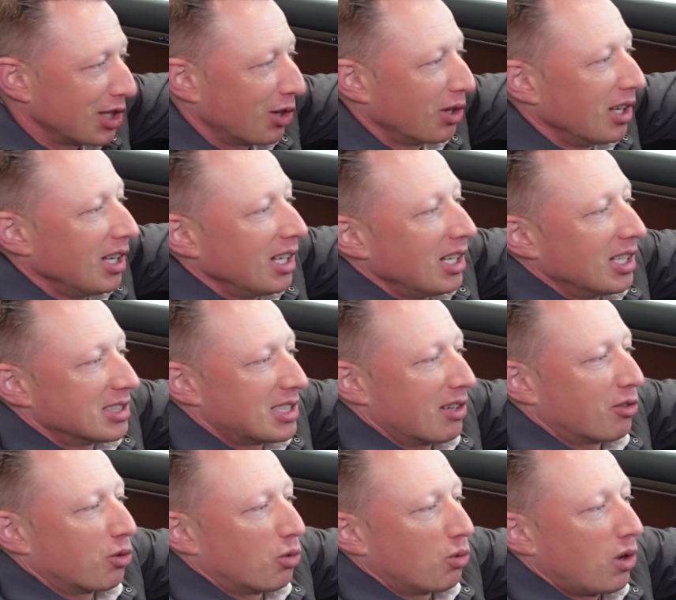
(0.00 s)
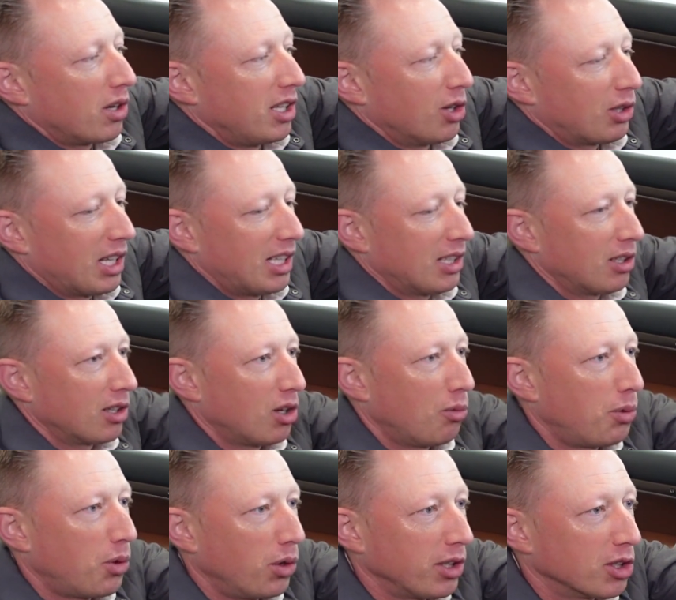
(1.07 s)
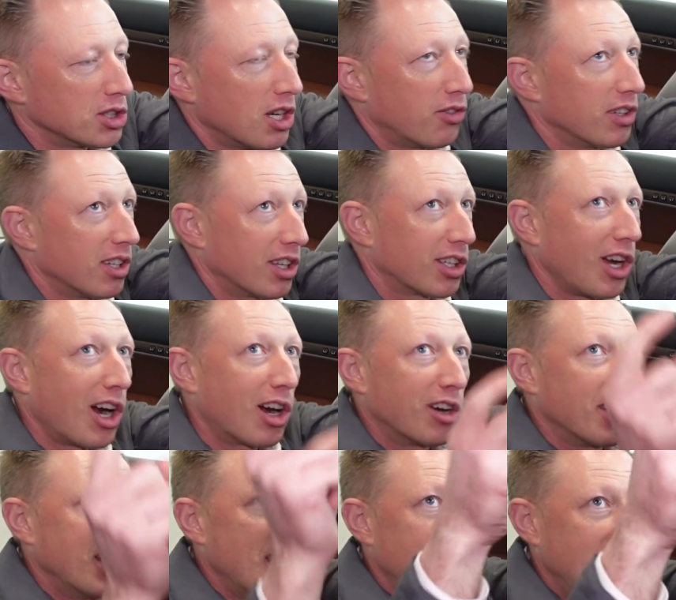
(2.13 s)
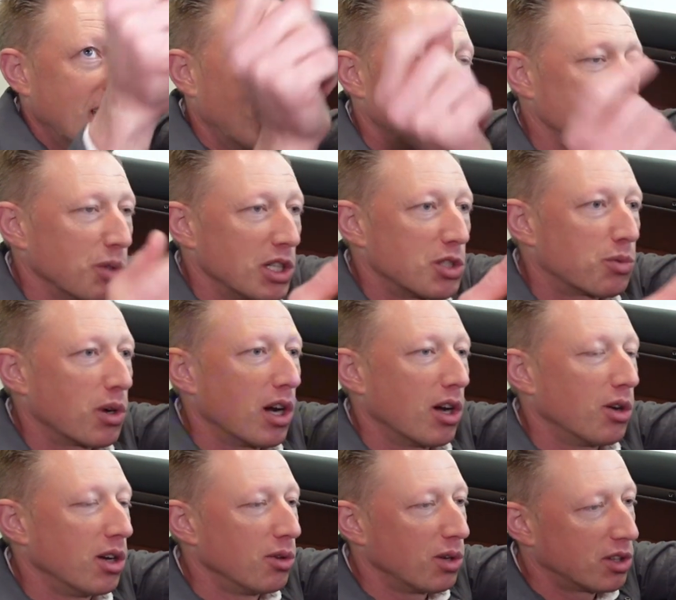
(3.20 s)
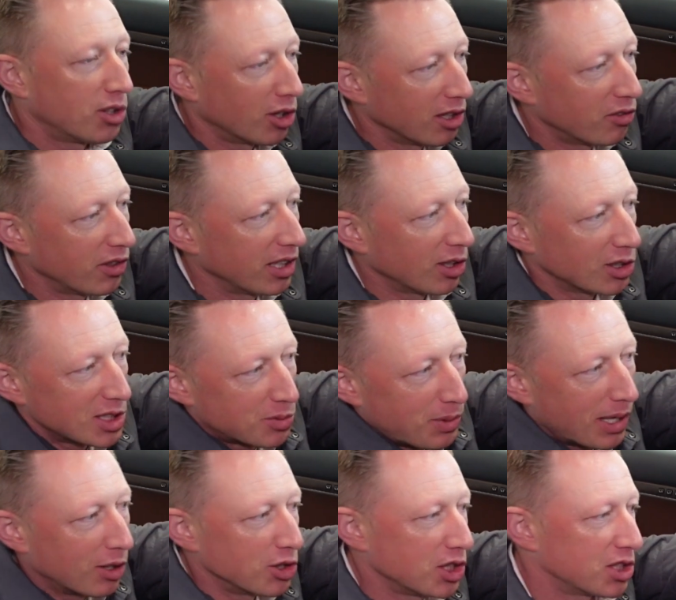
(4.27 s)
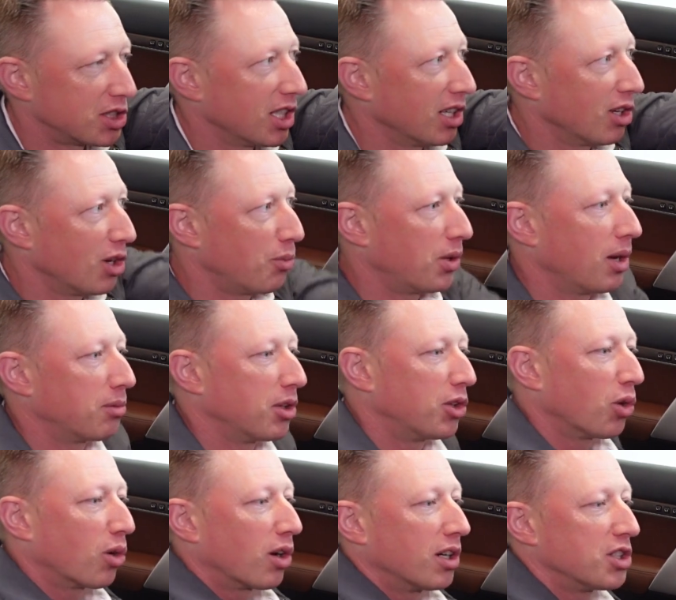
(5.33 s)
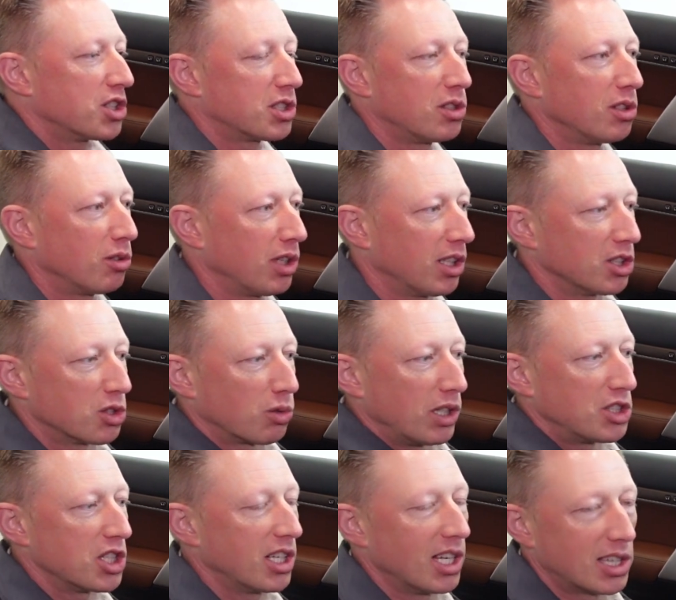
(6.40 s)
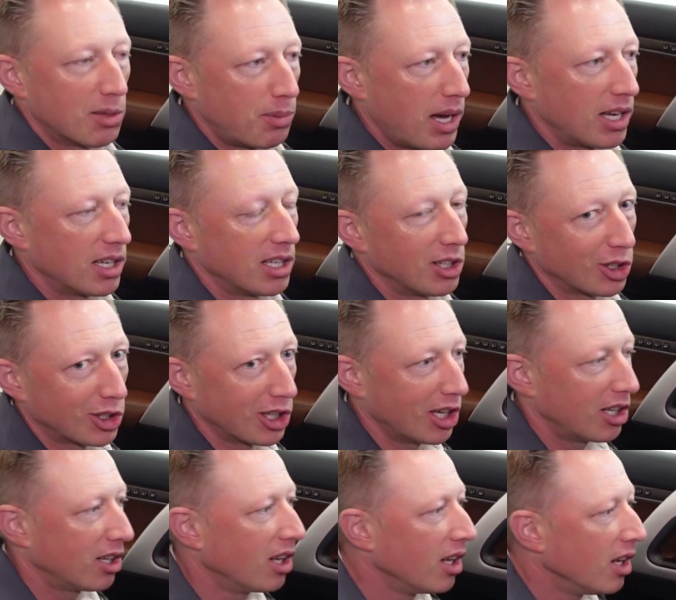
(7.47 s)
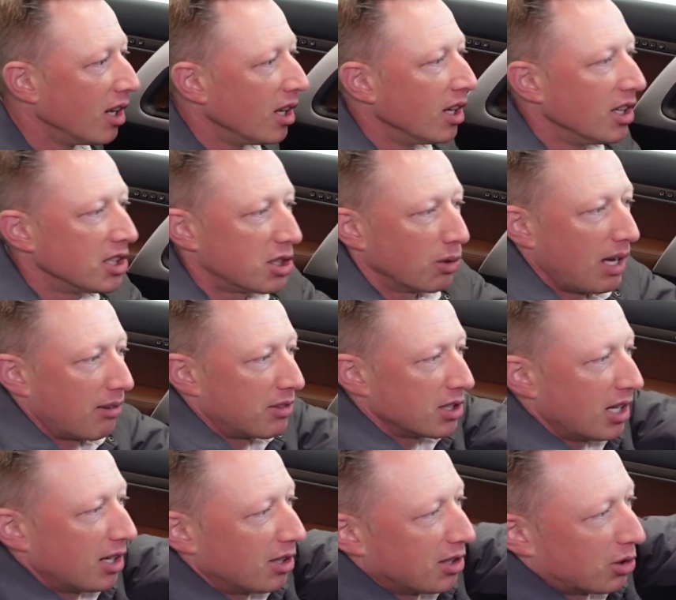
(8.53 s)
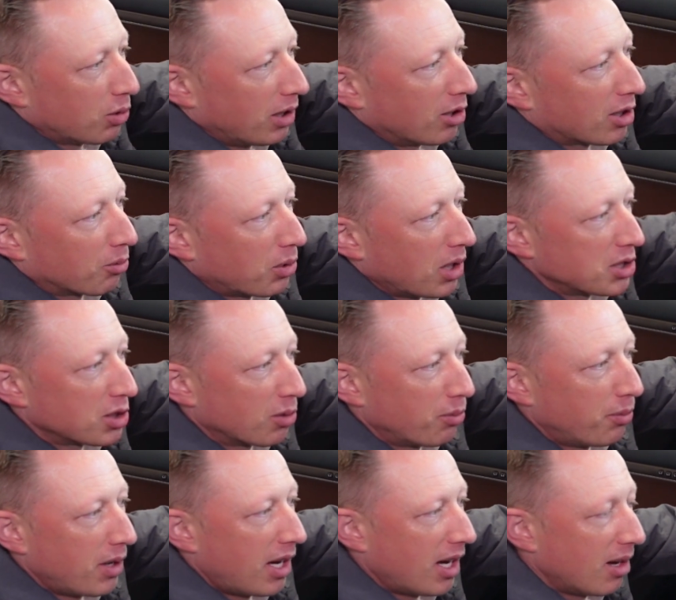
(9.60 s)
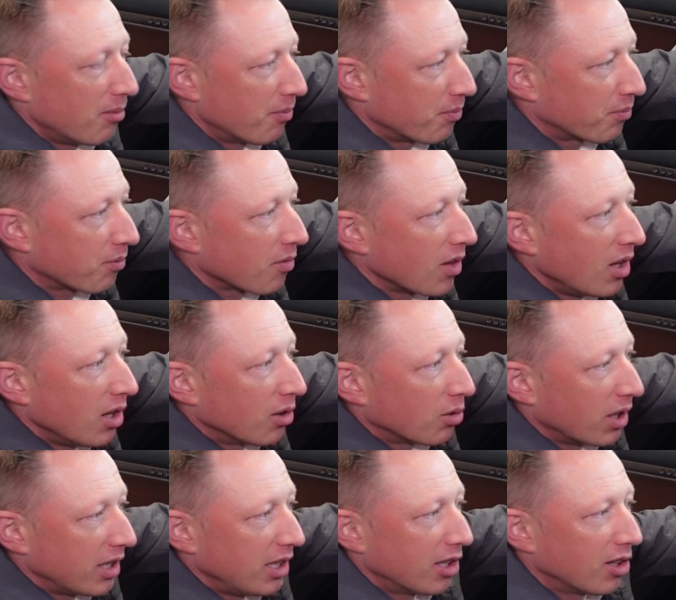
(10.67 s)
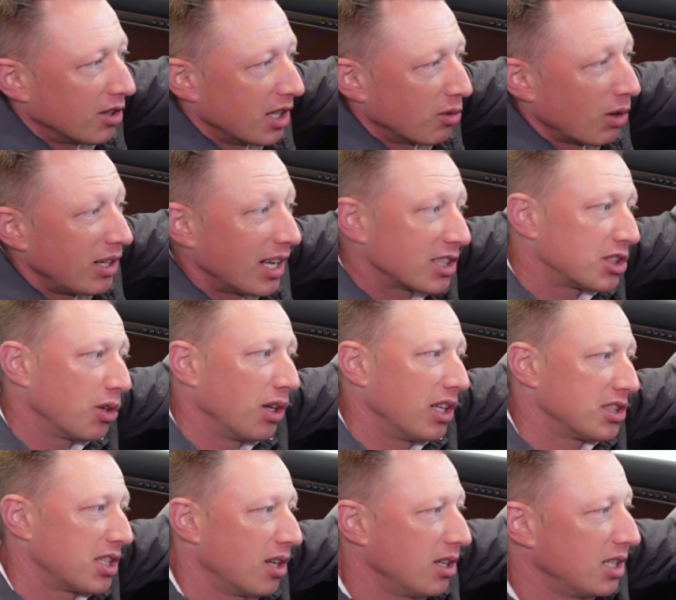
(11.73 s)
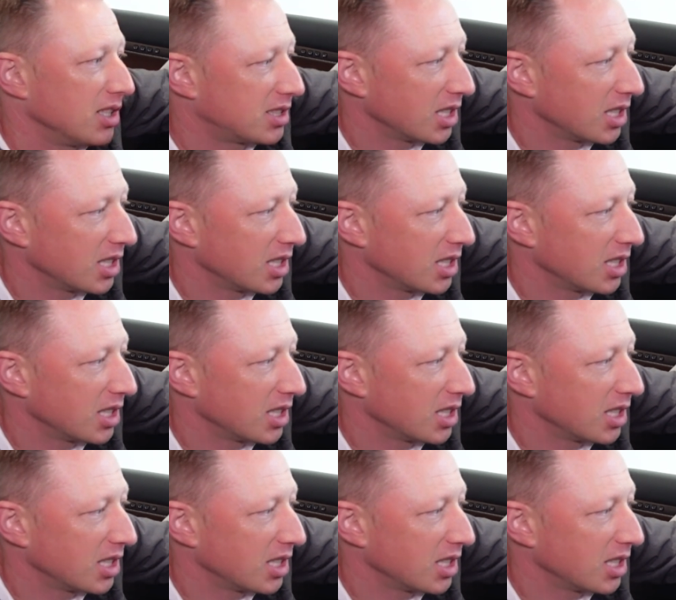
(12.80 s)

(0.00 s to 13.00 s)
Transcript: So instead of pulling yourself into the car and then hitting it on a Switch Pro with dirty fingers, it's better just to open up the door and you can just reach in, hit the button, and you're good. So we have the twin air compressor right here, and then right next to it it